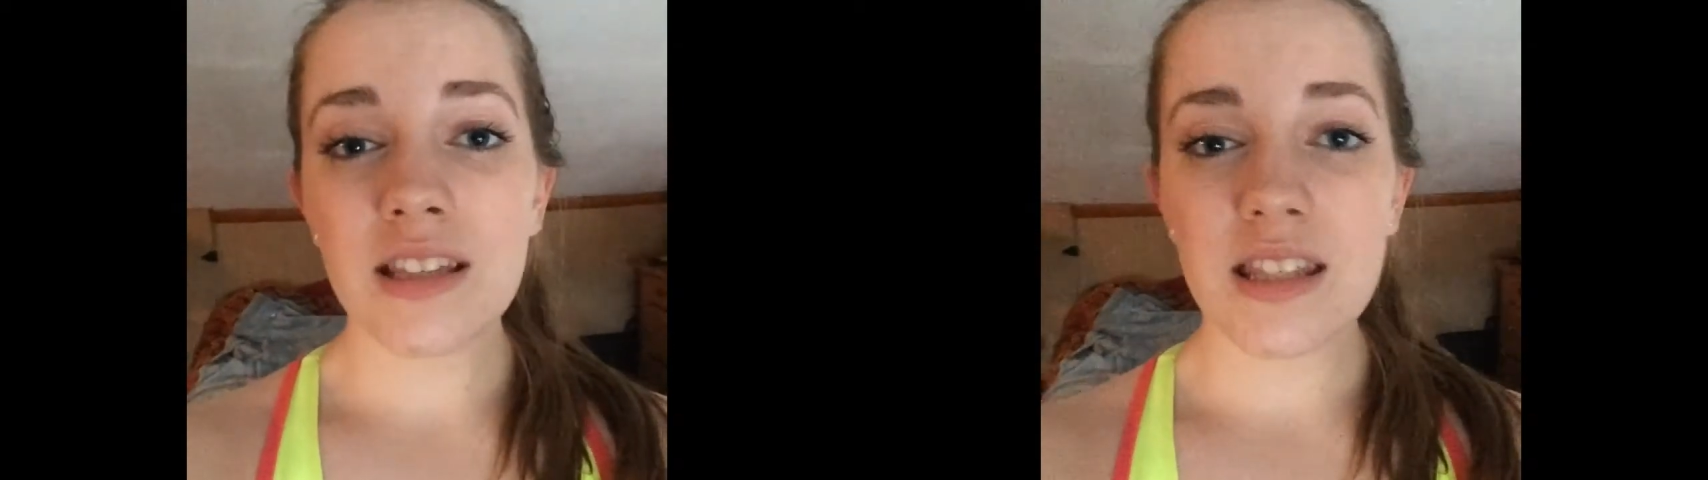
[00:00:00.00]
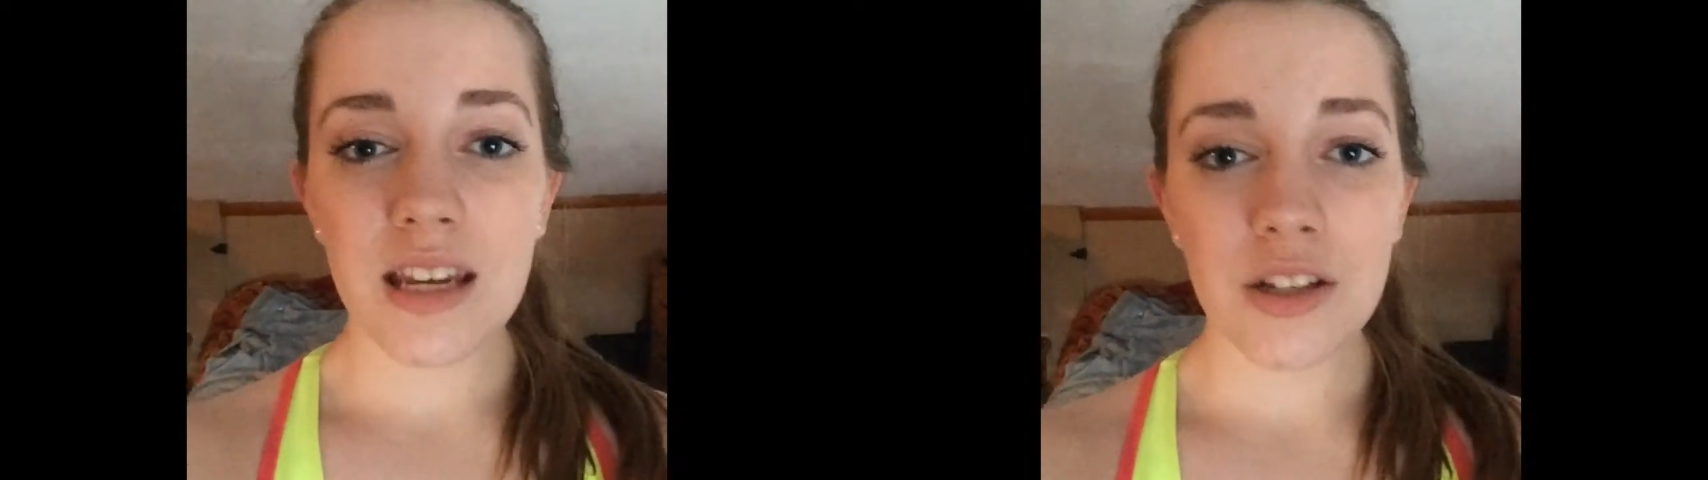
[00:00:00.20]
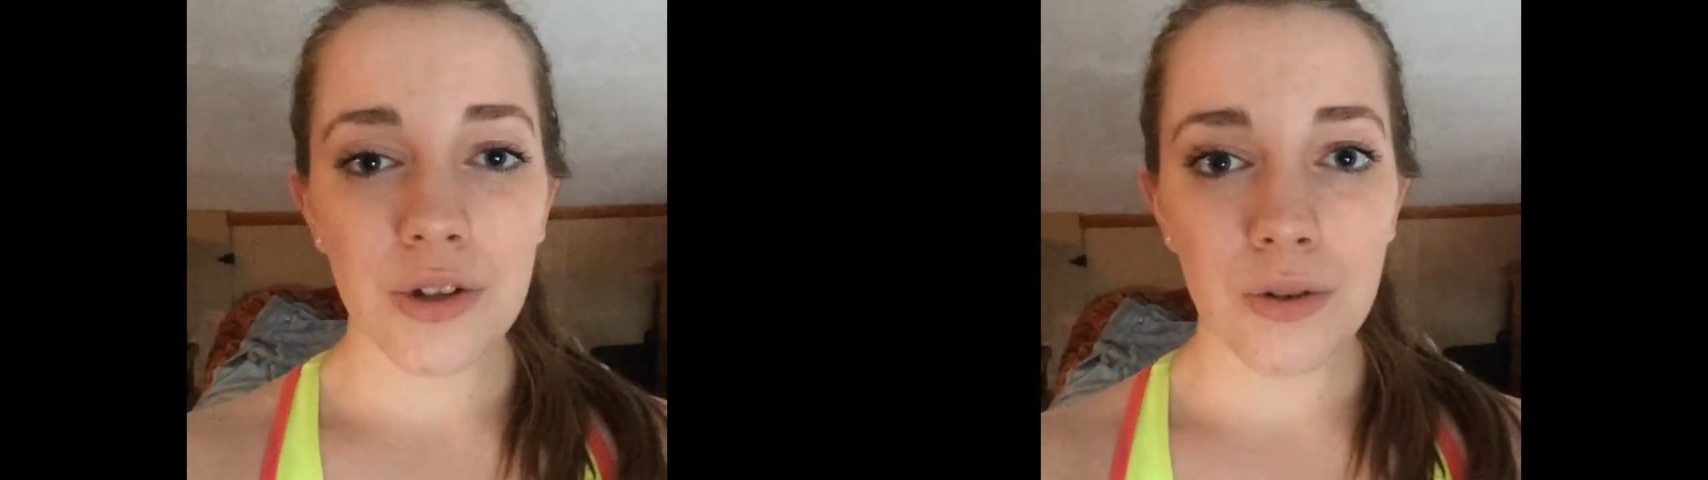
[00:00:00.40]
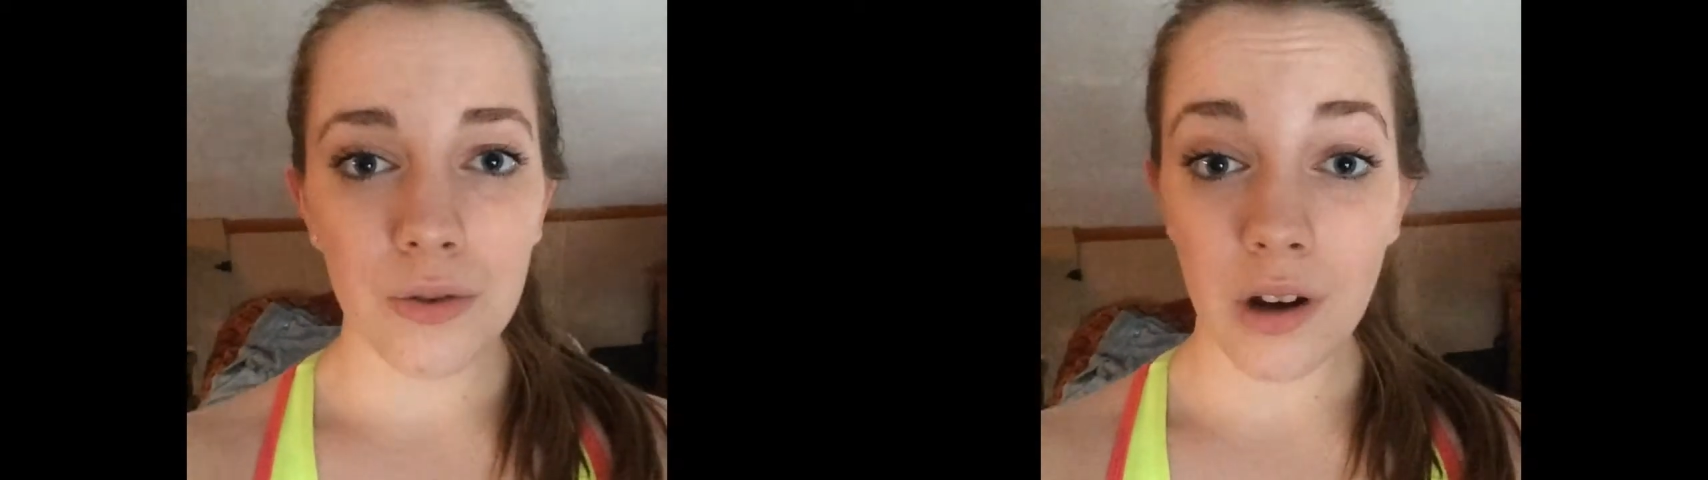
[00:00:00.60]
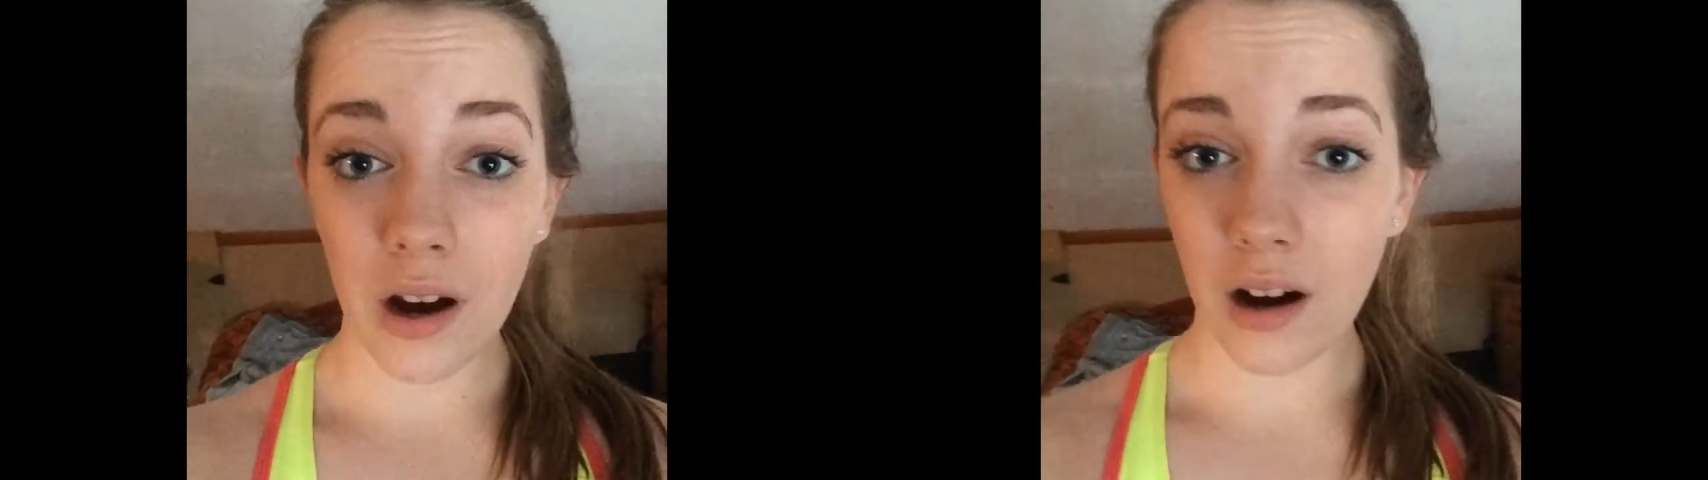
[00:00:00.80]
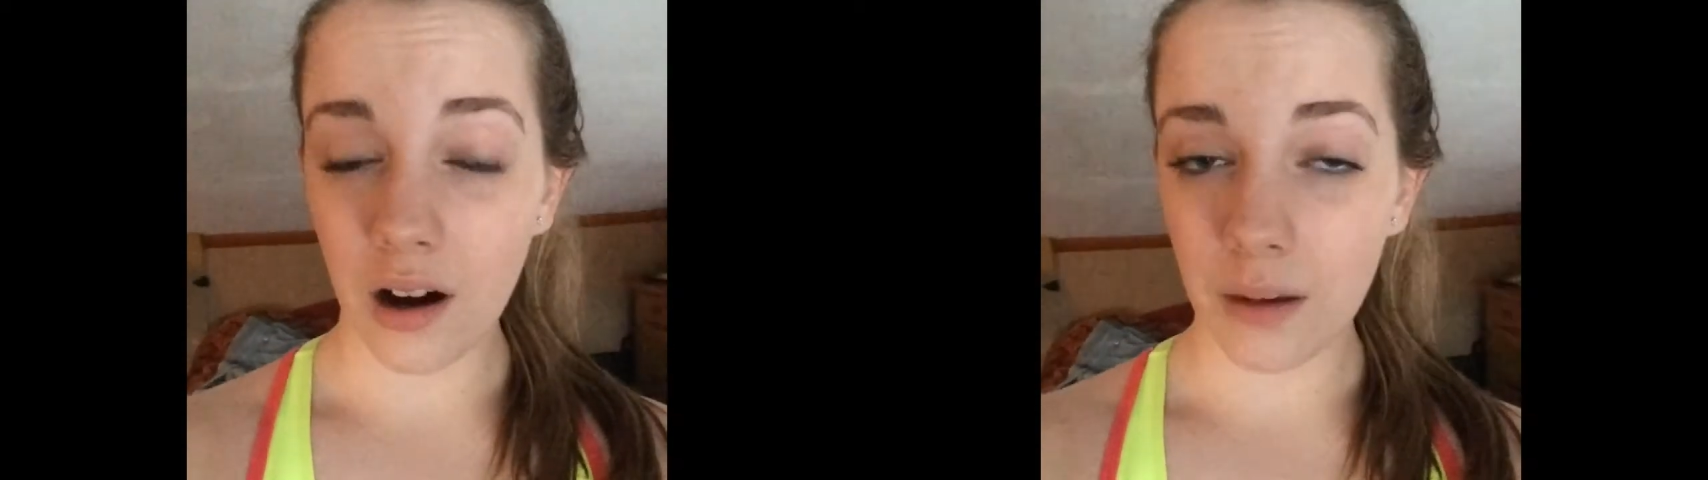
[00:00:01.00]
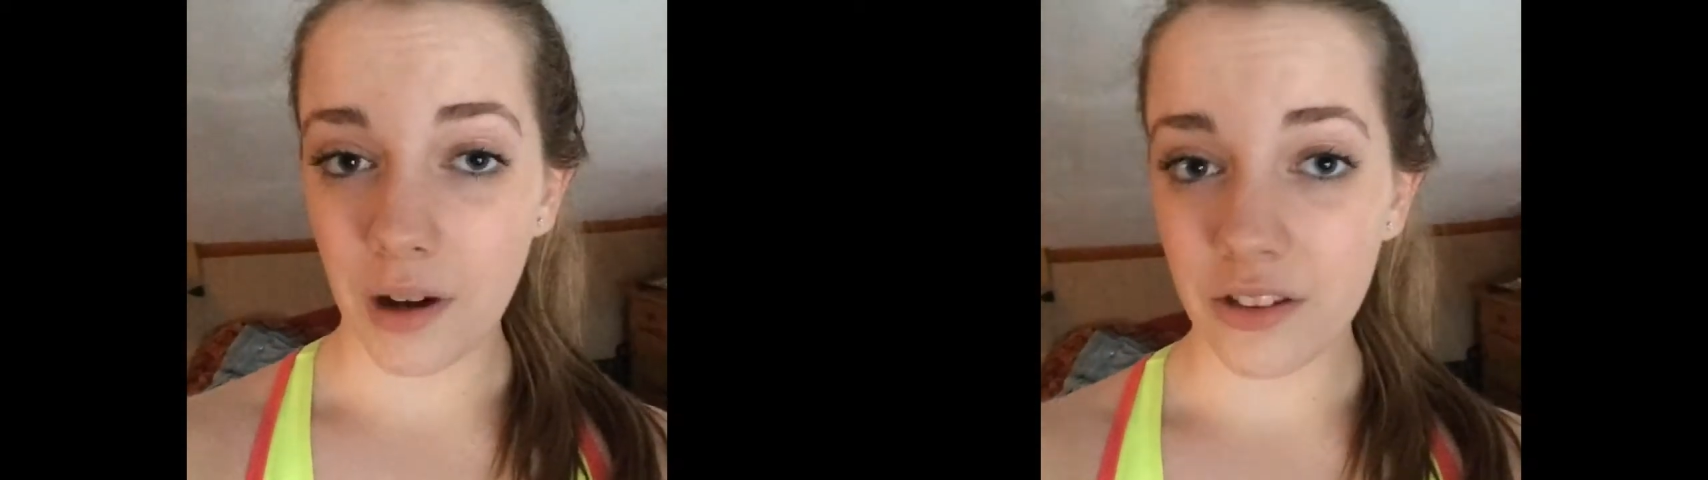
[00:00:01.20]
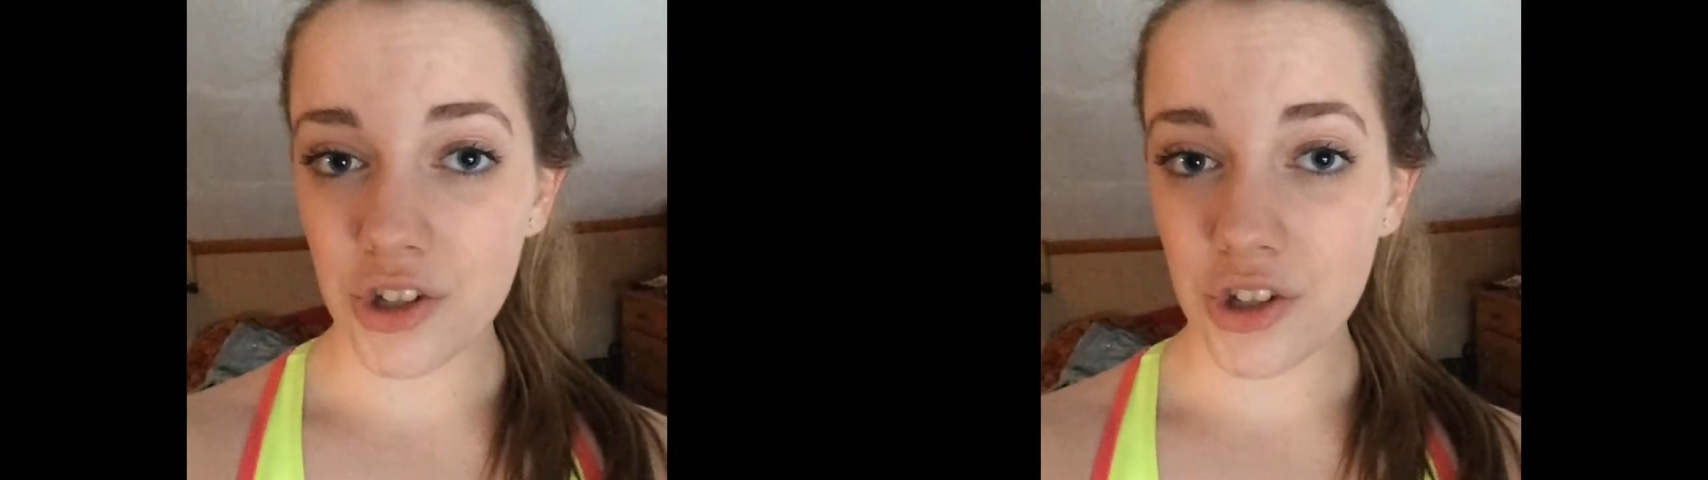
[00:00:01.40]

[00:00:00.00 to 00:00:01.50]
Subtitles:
Stay tuned on